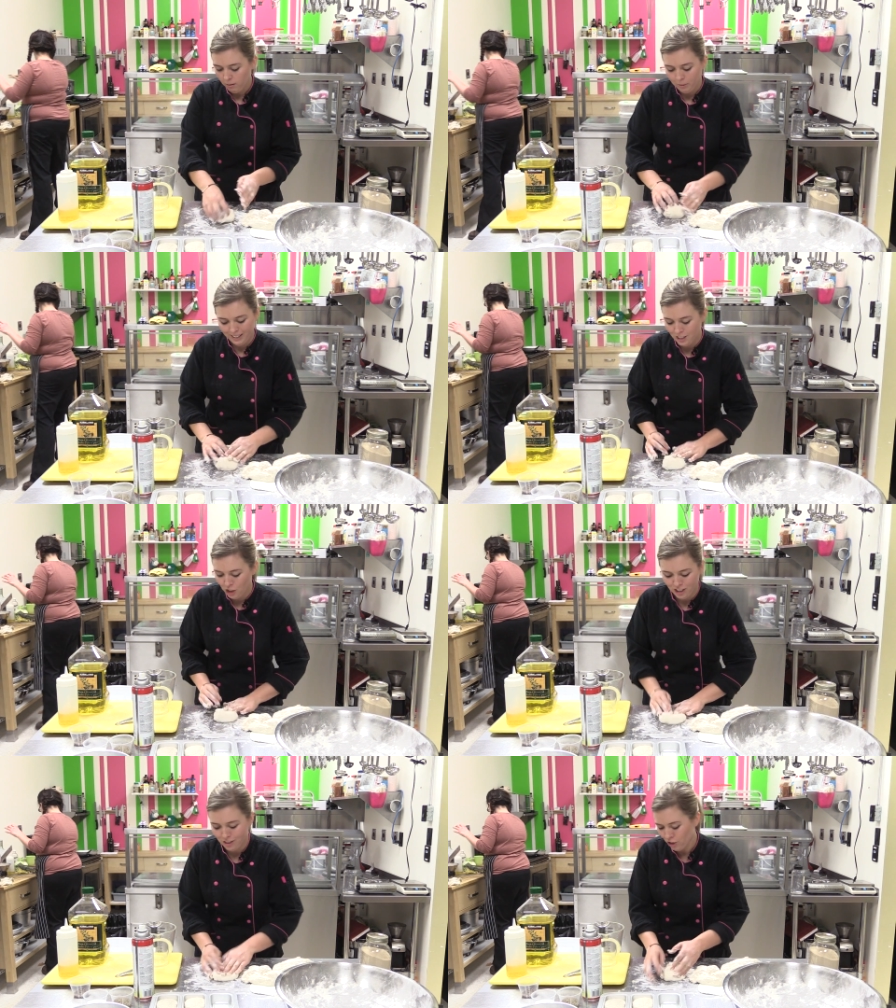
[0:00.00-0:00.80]
But it's
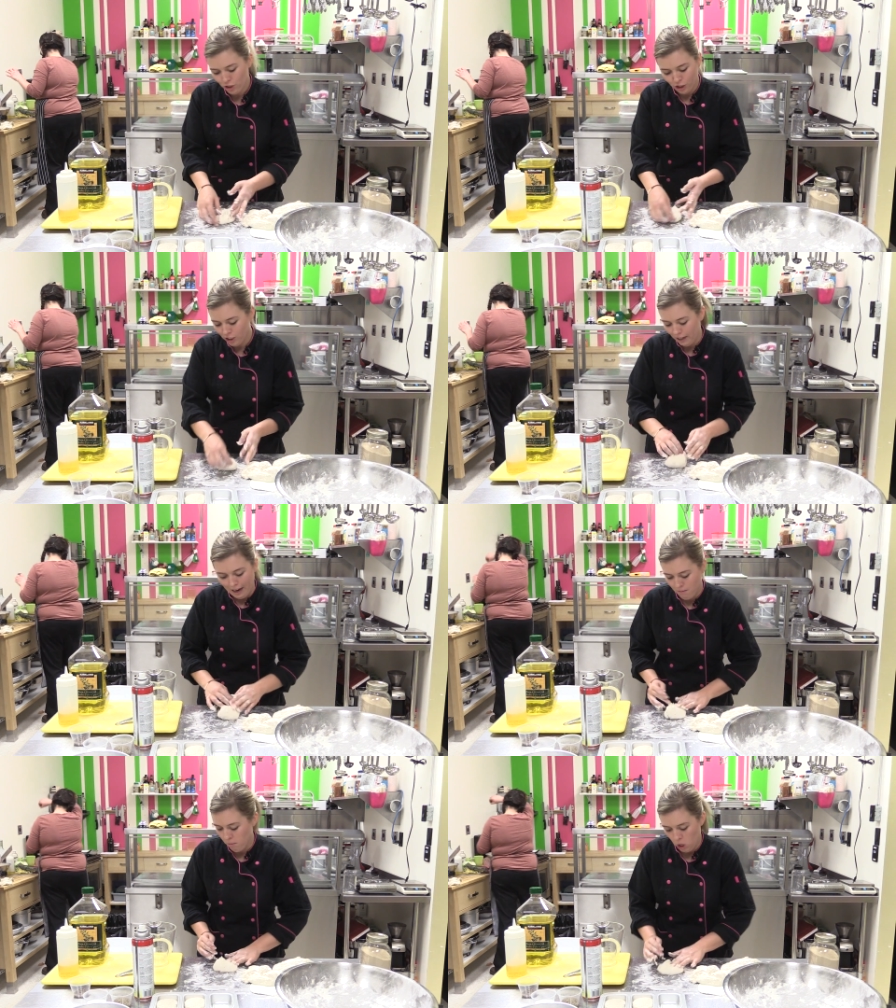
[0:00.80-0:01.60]
just as good to
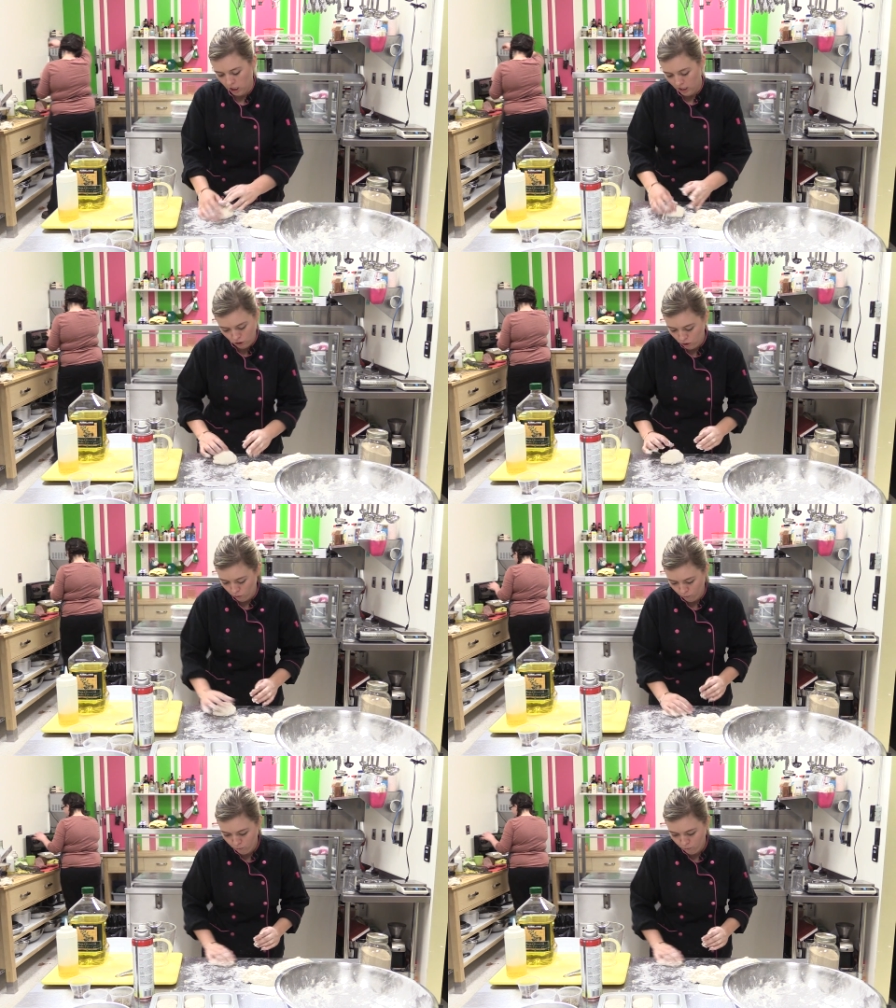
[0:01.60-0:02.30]
eyeball it too.